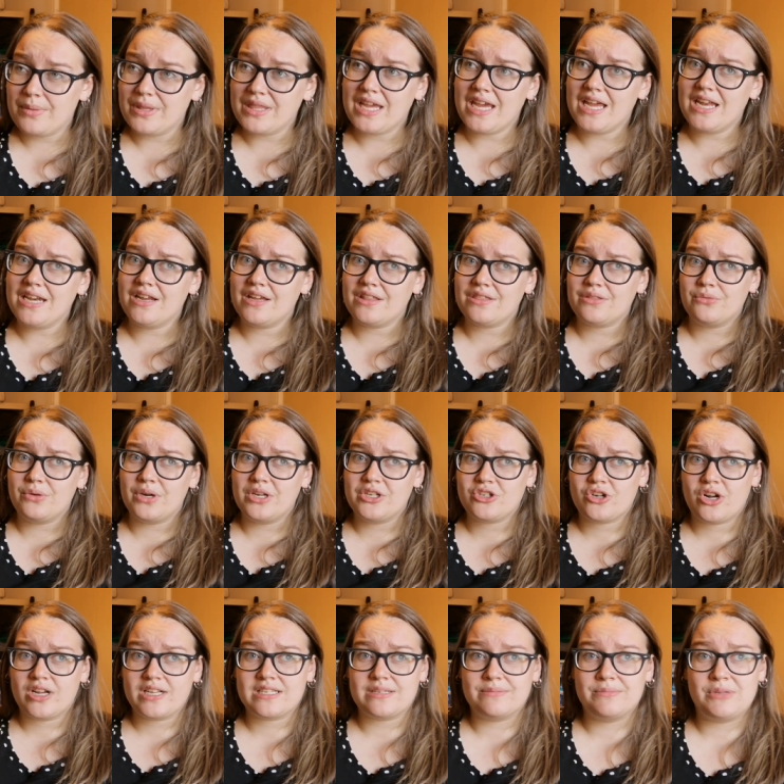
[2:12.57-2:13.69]
But then I thought
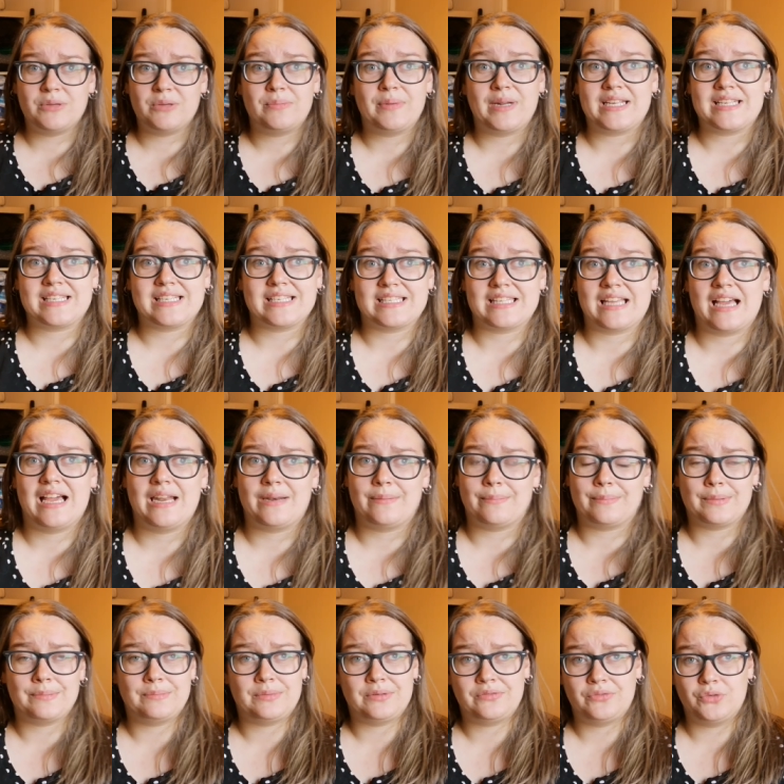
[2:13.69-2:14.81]
I'd try some new places that I
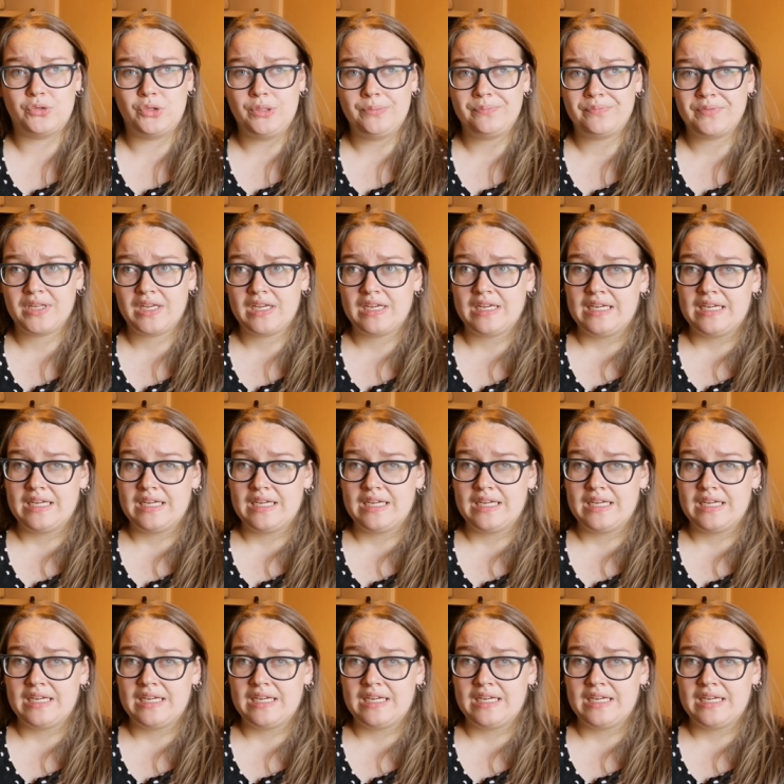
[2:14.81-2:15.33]
hadn't been before.